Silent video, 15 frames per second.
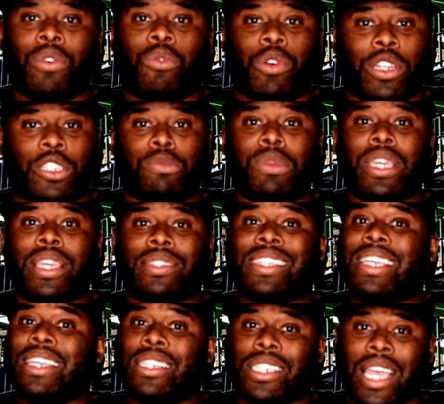which means
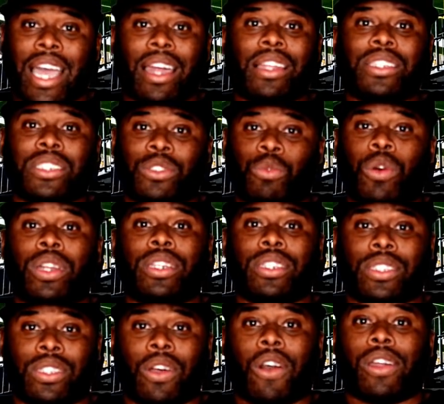he challenges one of
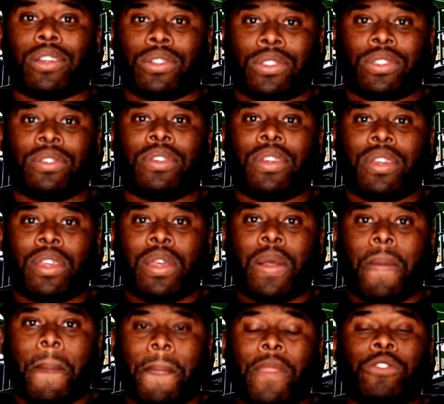the starters.
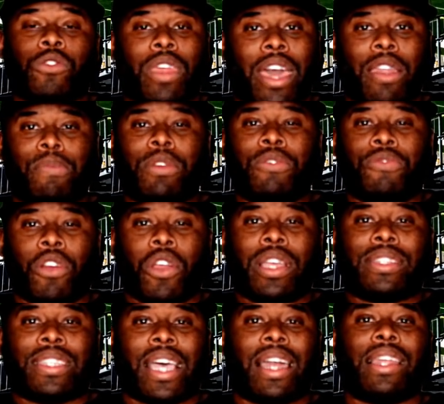So that'd be
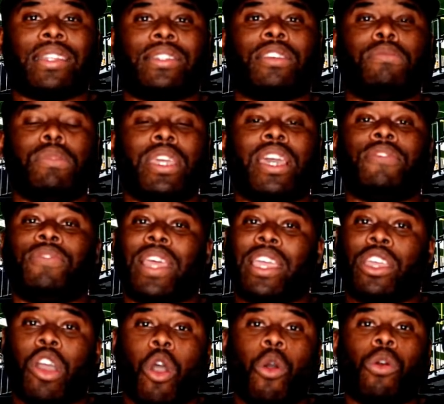very telling to me if they
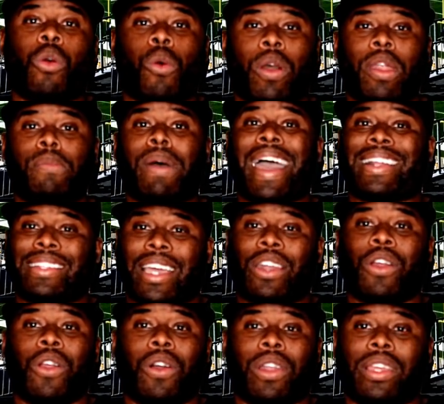go cornerback
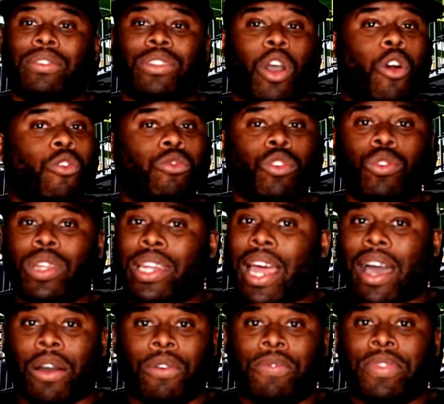that early. Don't rule it
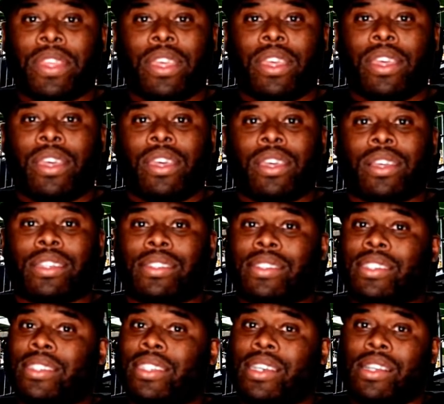out, because the
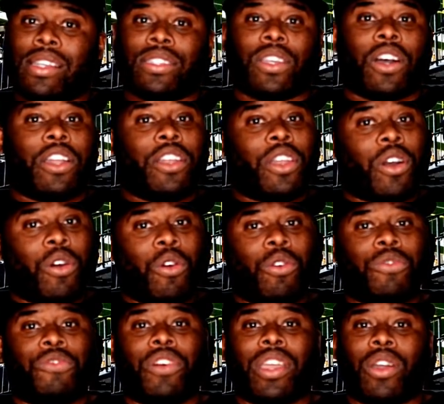Steelers are
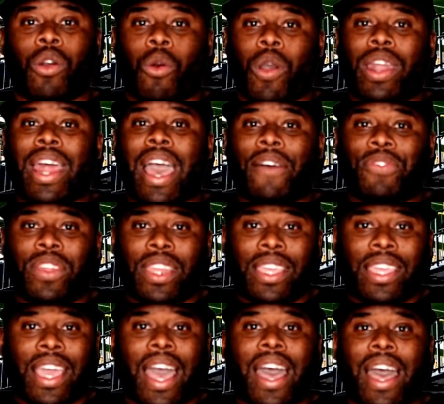known for going after the
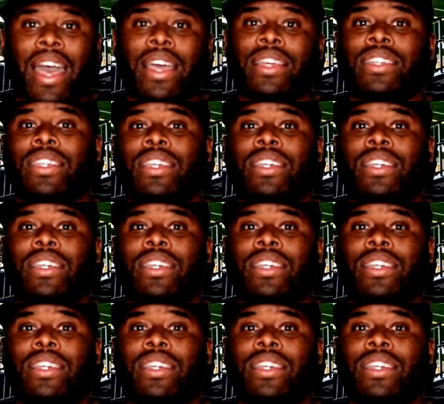guy